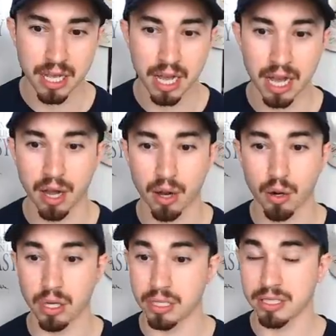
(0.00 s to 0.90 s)
uh,
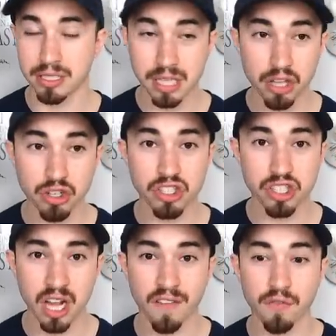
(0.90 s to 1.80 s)
Southern
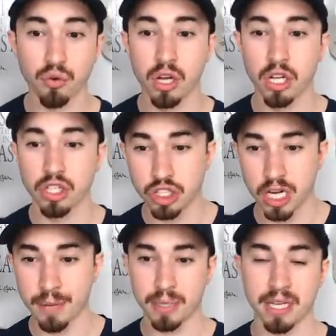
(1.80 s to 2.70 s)
Scuffle
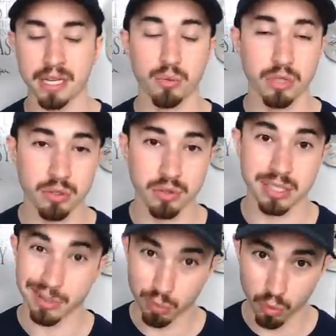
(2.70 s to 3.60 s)
champion, which was
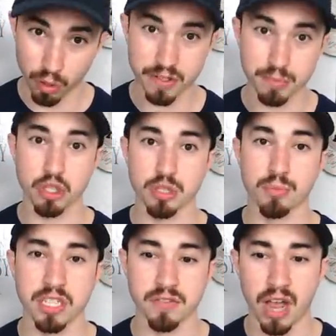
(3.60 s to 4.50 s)
one of his most
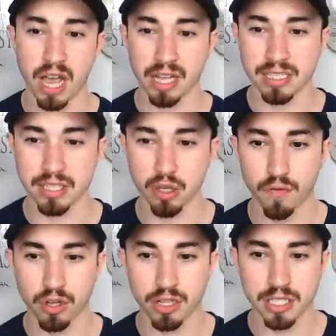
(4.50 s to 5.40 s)
impressive highlights so
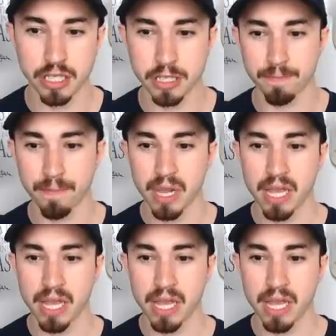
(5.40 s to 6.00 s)
far this season.